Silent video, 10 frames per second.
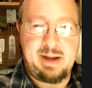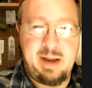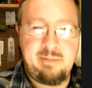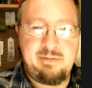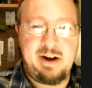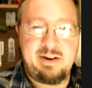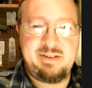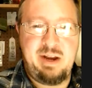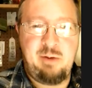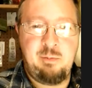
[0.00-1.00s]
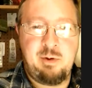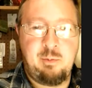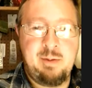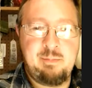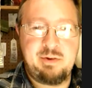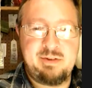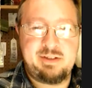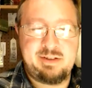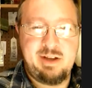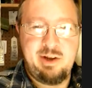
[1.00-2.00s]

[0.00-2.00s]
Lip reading: campfire scene where one person gets